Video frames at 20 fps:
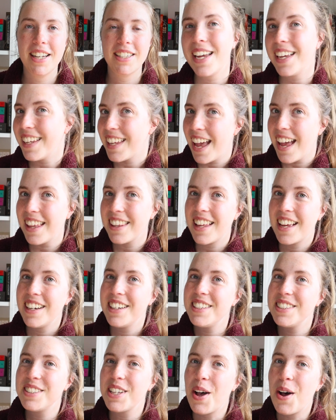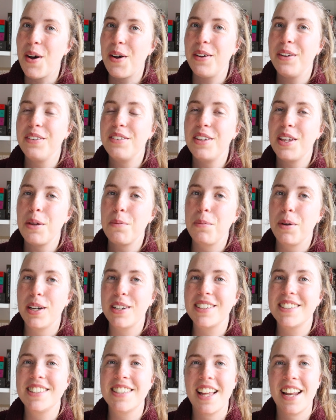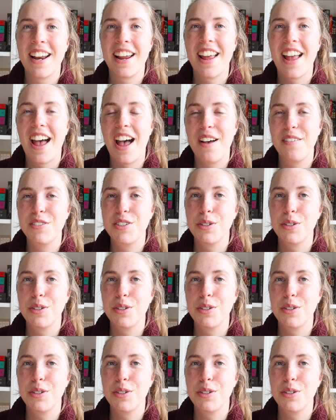But yeah, that is all the books that I have